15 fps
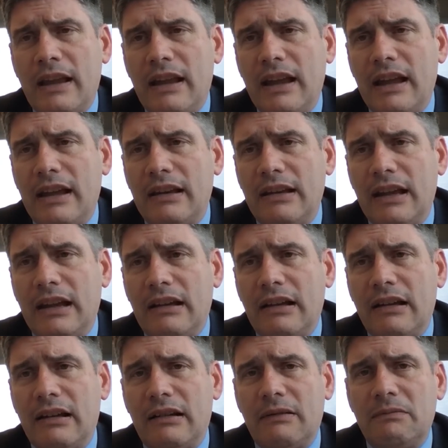And,
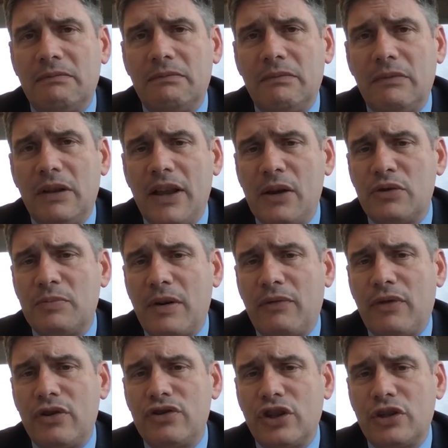um, that was my
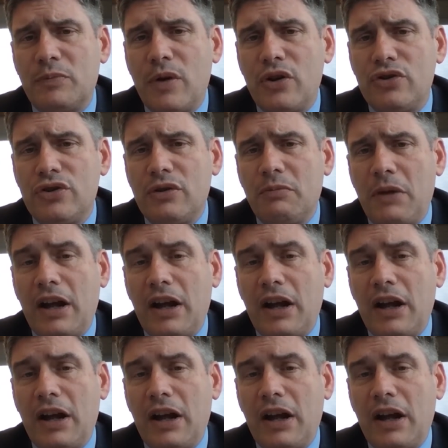first exposure.